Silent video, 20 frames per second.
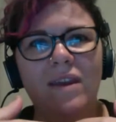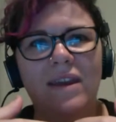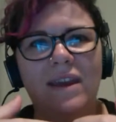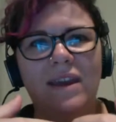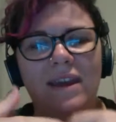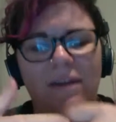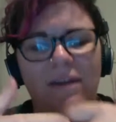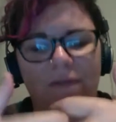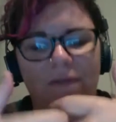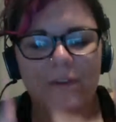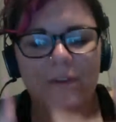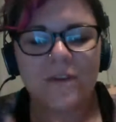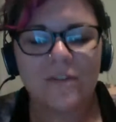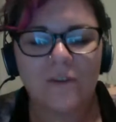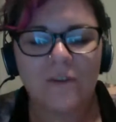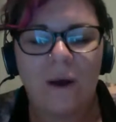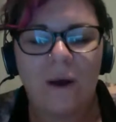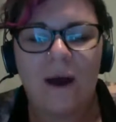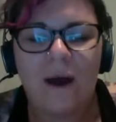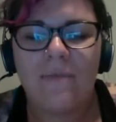it feels
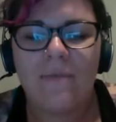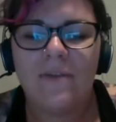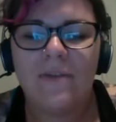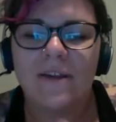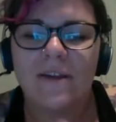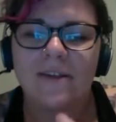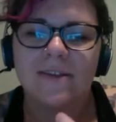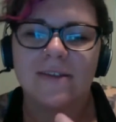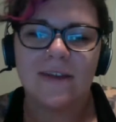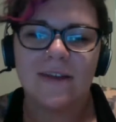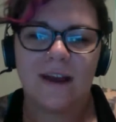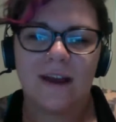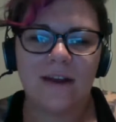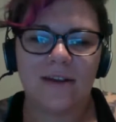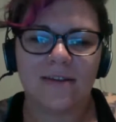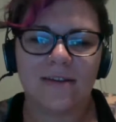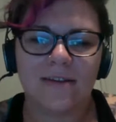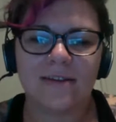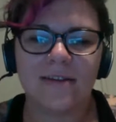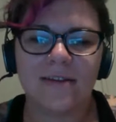so obvious to
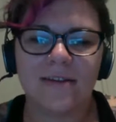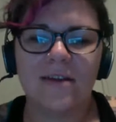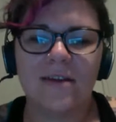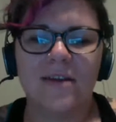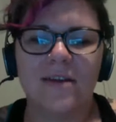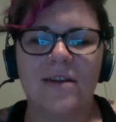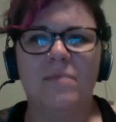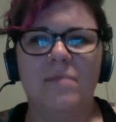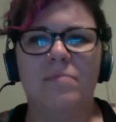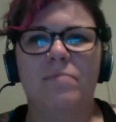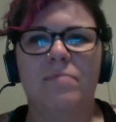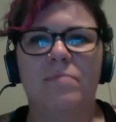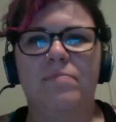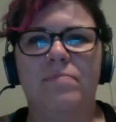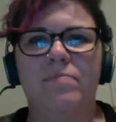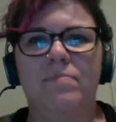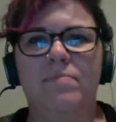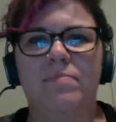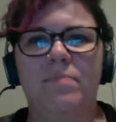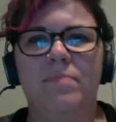us,
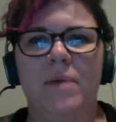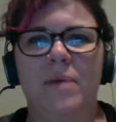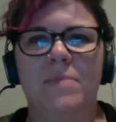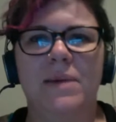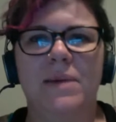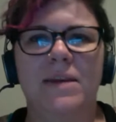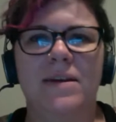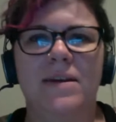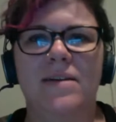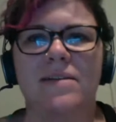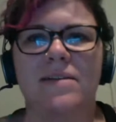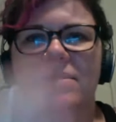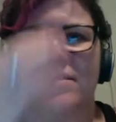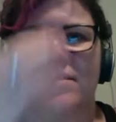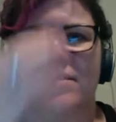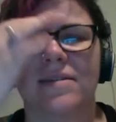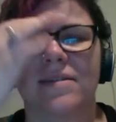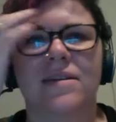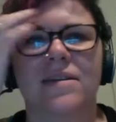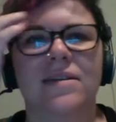but
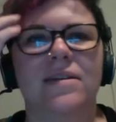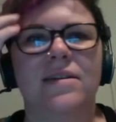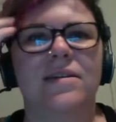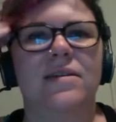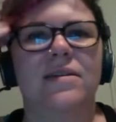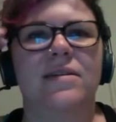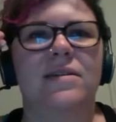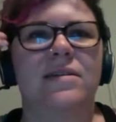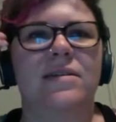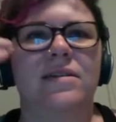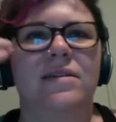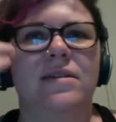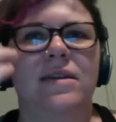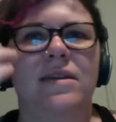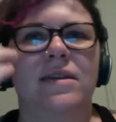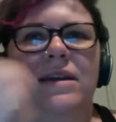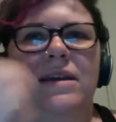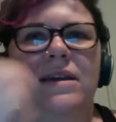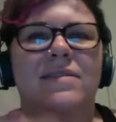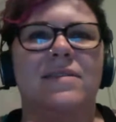because
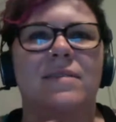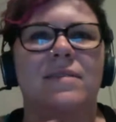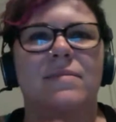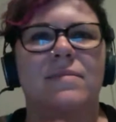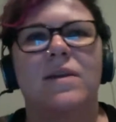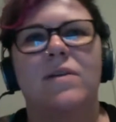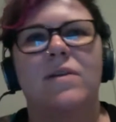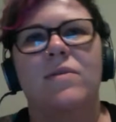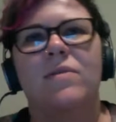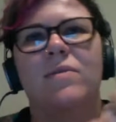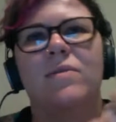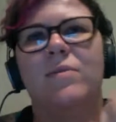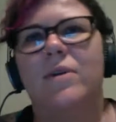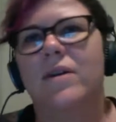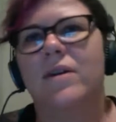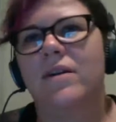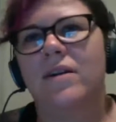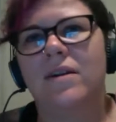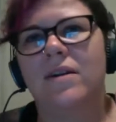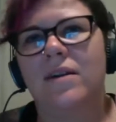it's something
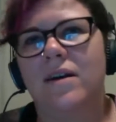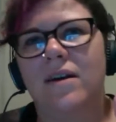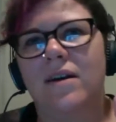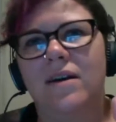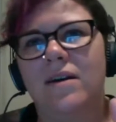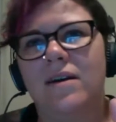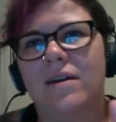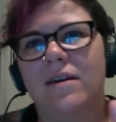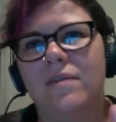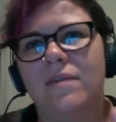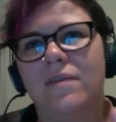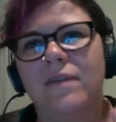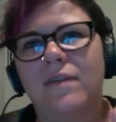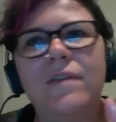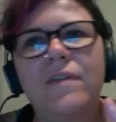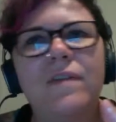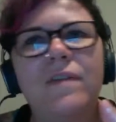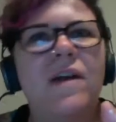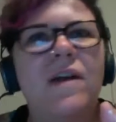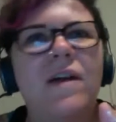we're
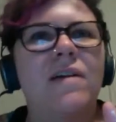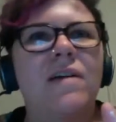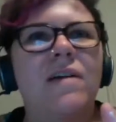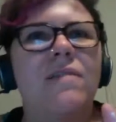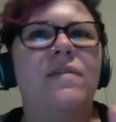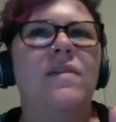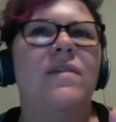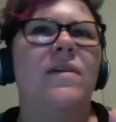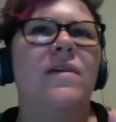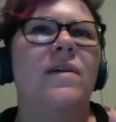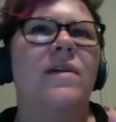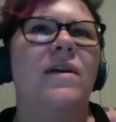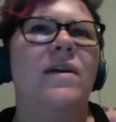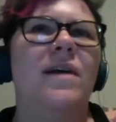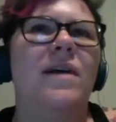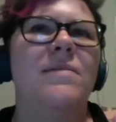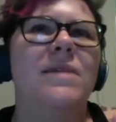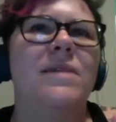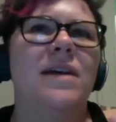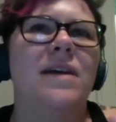fearful of, or I
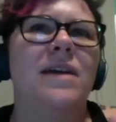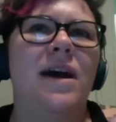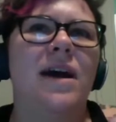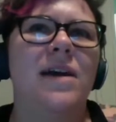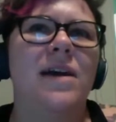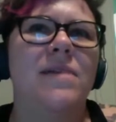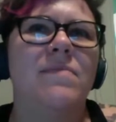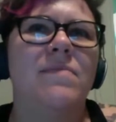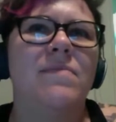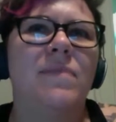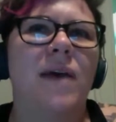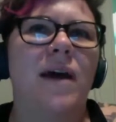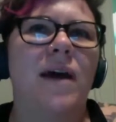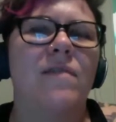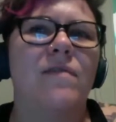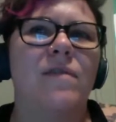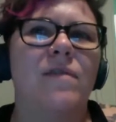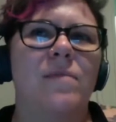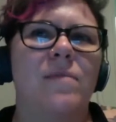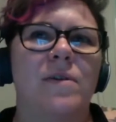mean, I
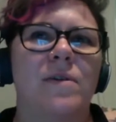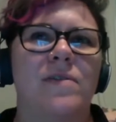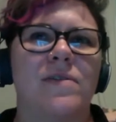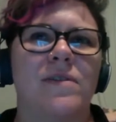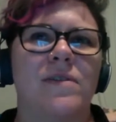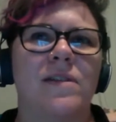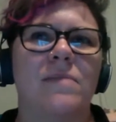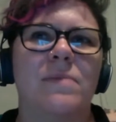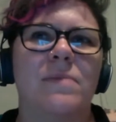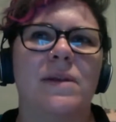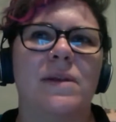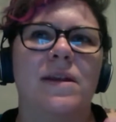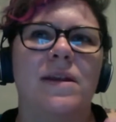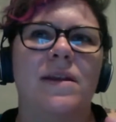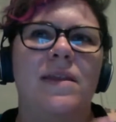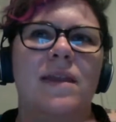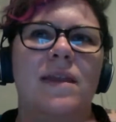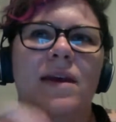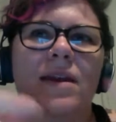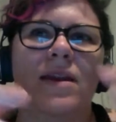have a personal opinion
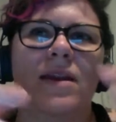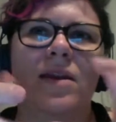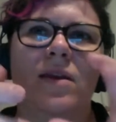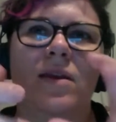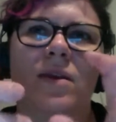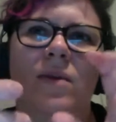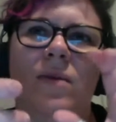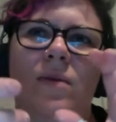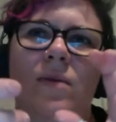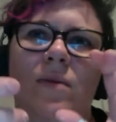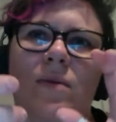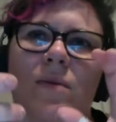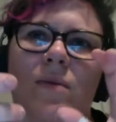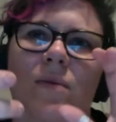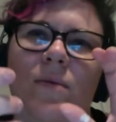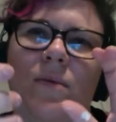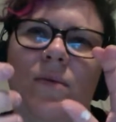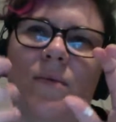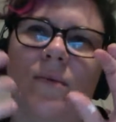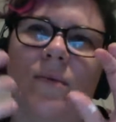that
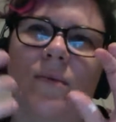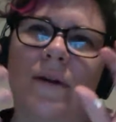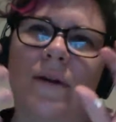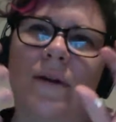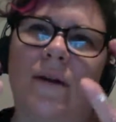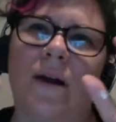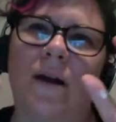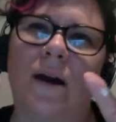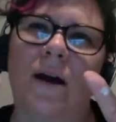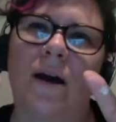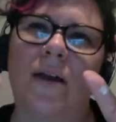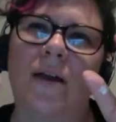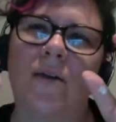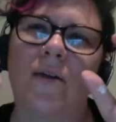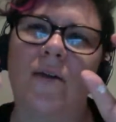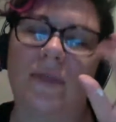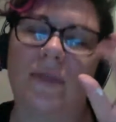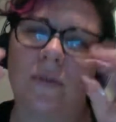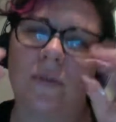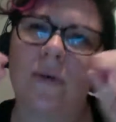we're
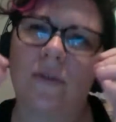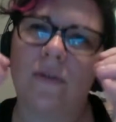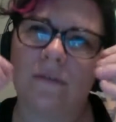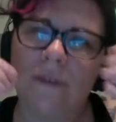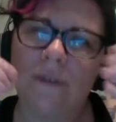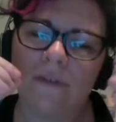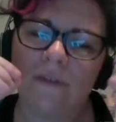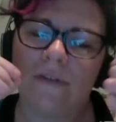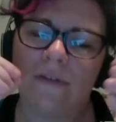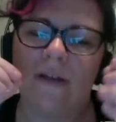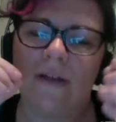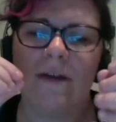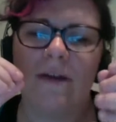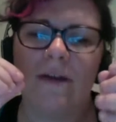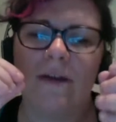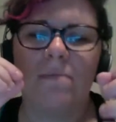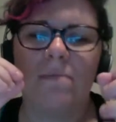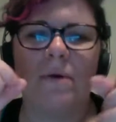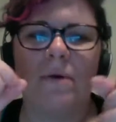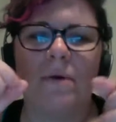fearful of it,
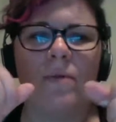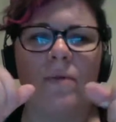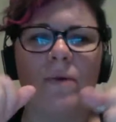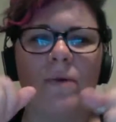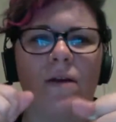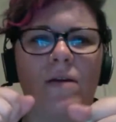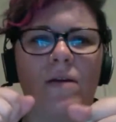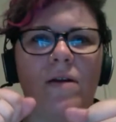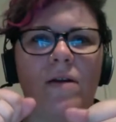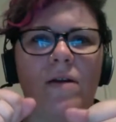but we're